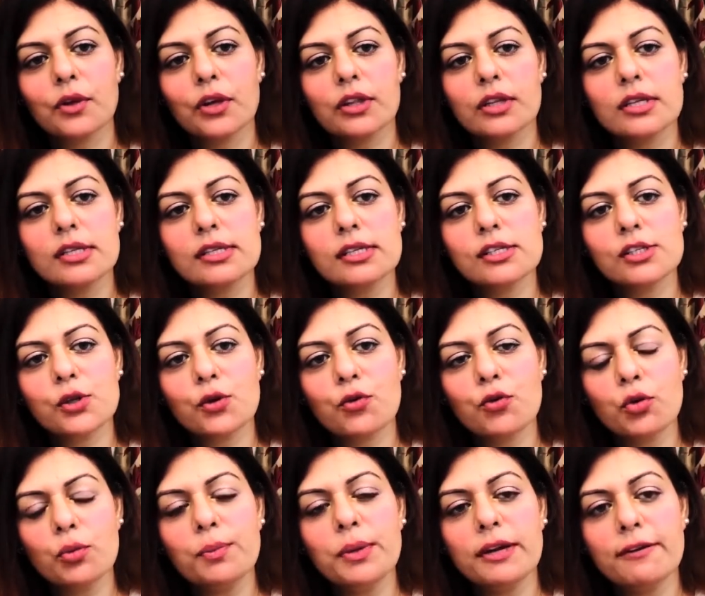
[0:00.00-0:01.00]
This is
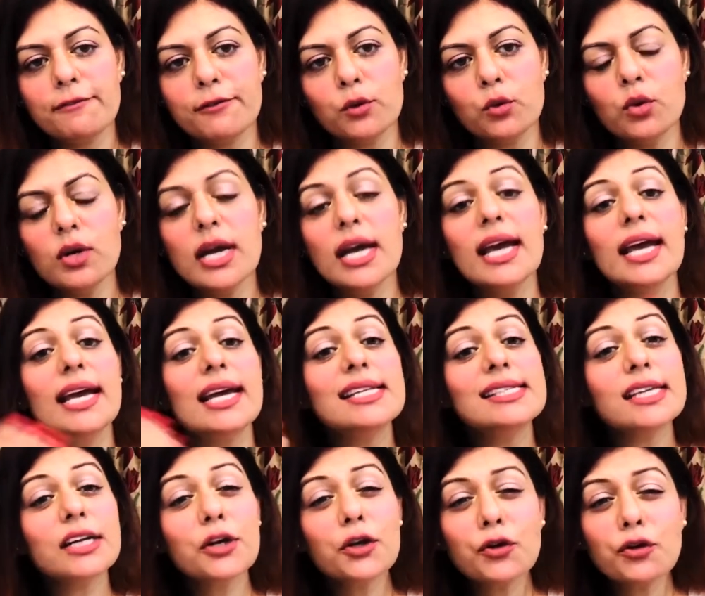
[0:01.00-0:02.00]
Ruby Woo.
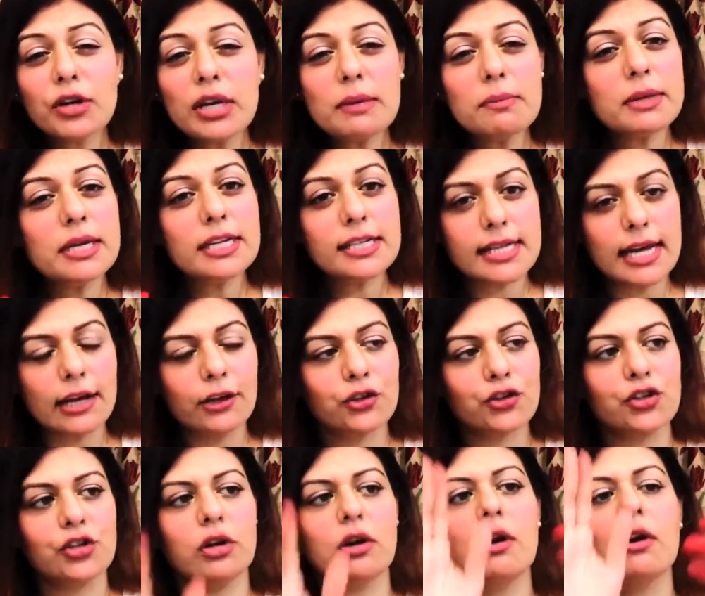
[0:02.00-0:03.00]
It's a creamy
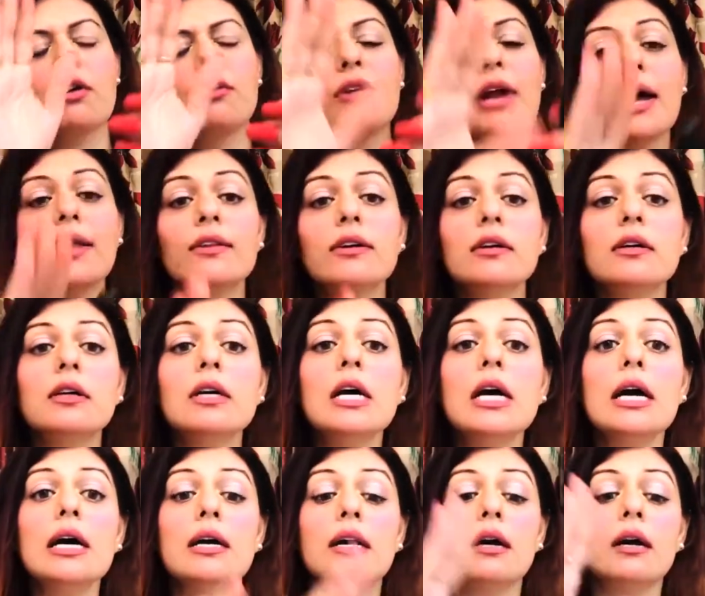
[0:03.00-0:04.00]
texture, rather
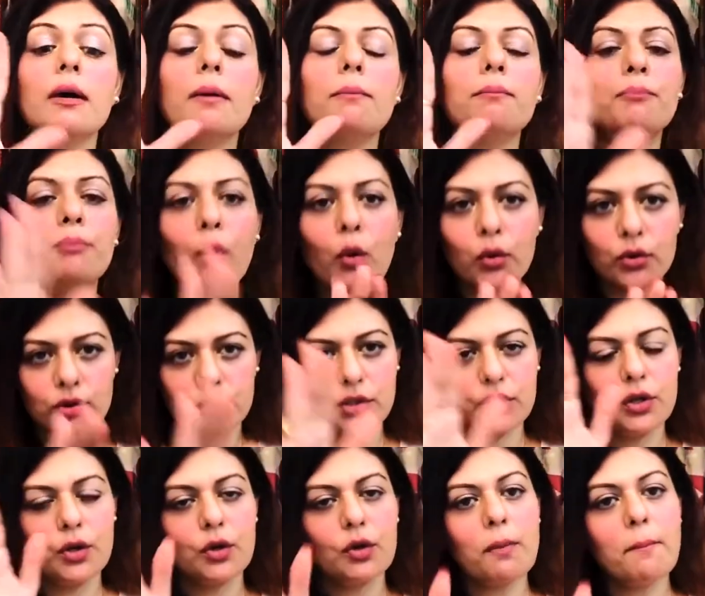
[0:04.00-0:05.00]

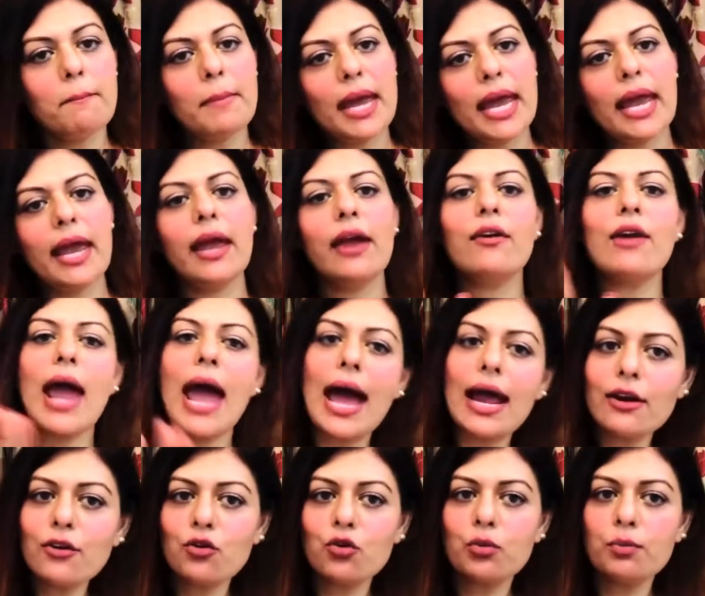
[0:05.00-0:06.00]
both, you know, Meher
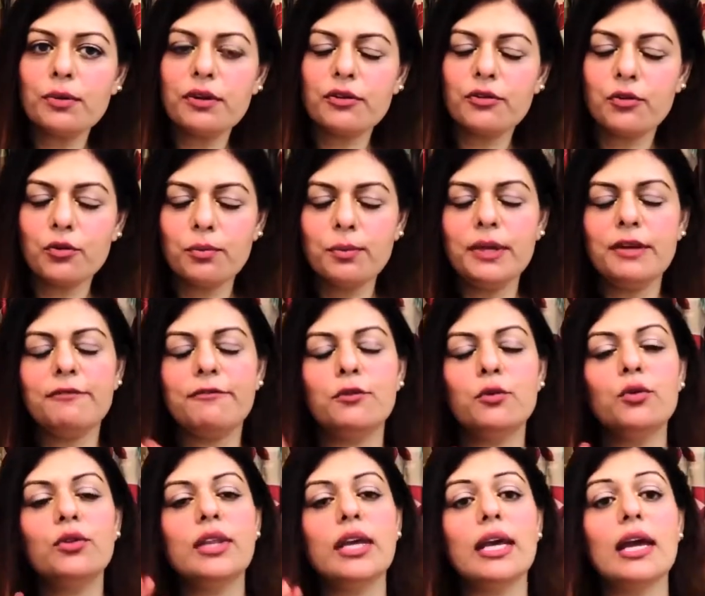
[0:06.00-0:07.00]
and Ruby
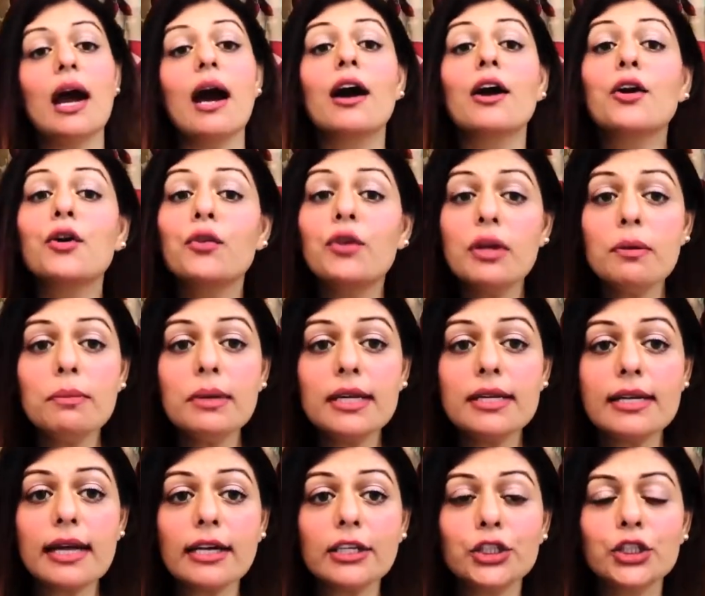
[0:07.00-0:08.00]
Woo, they are creamy
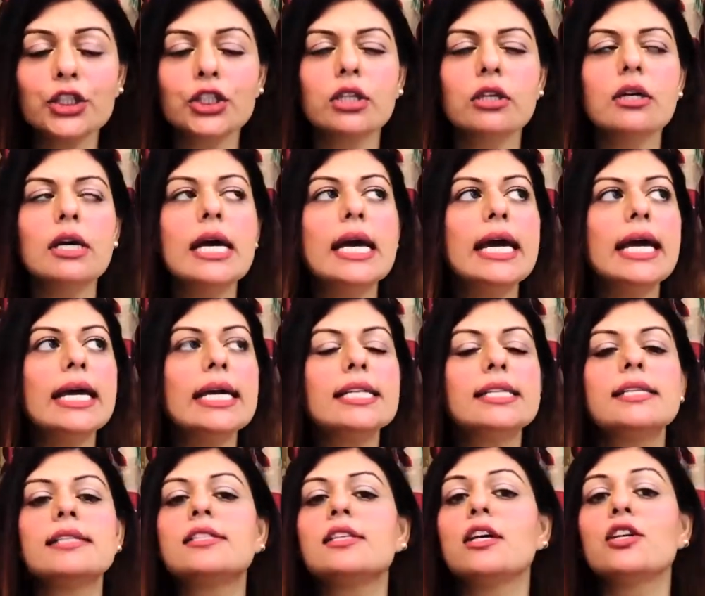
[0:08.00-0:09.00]
texture.
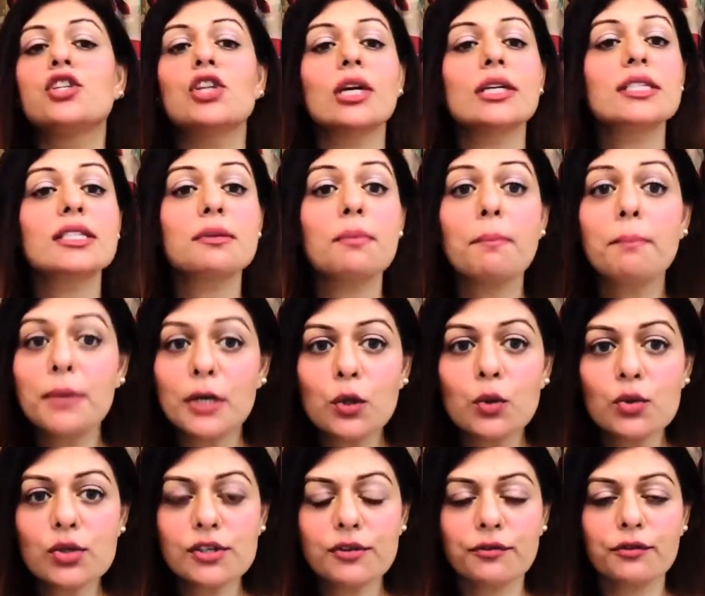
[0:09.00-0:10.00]
It is just
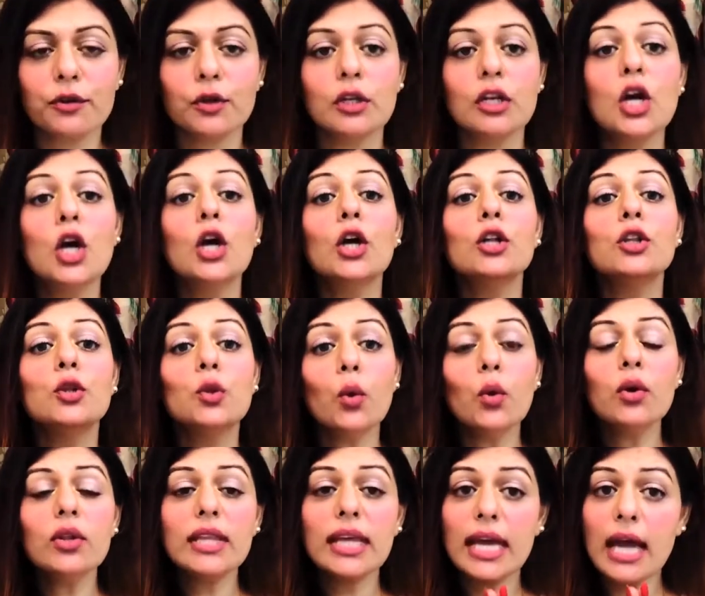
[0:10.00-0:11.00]
beautiful.
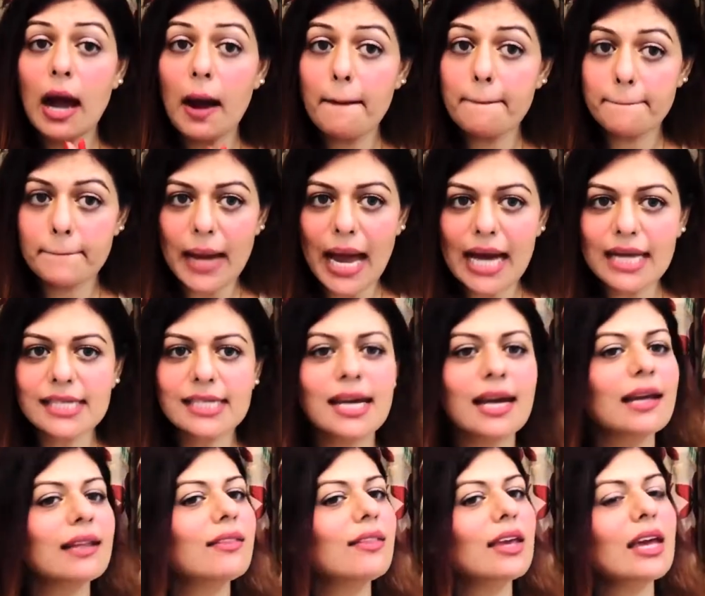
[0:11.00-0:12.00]
Though they are matte,
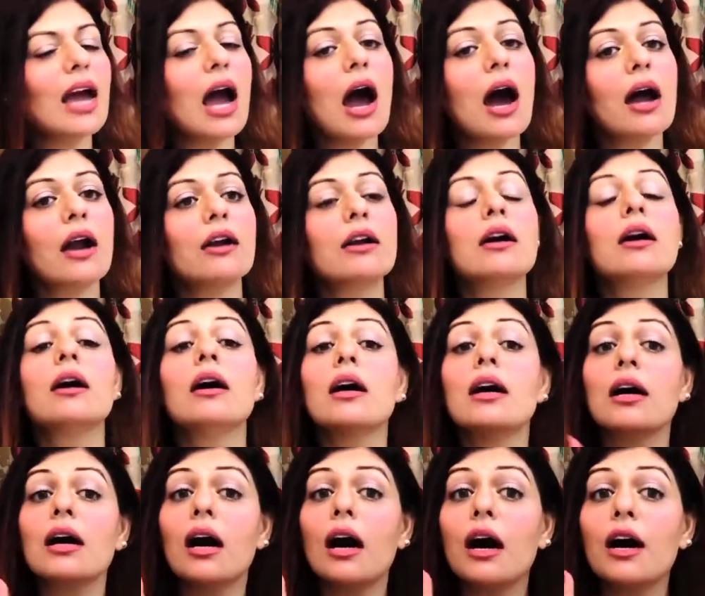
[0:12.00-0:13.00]
they are
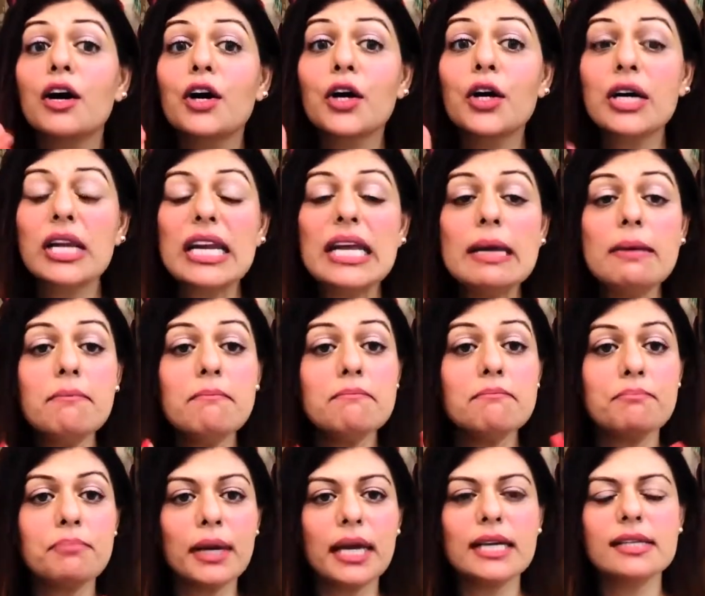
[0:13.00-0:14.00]
a
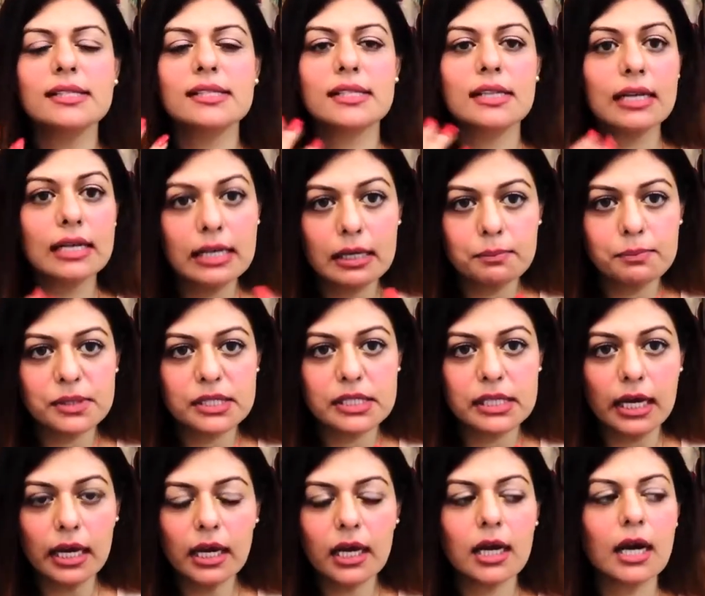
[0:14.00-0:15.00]
cream-based
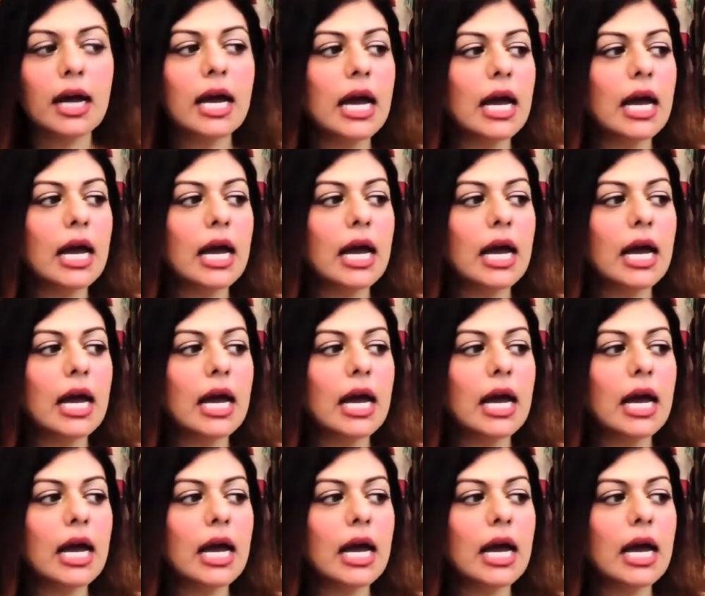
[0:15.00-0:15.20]
lipstick.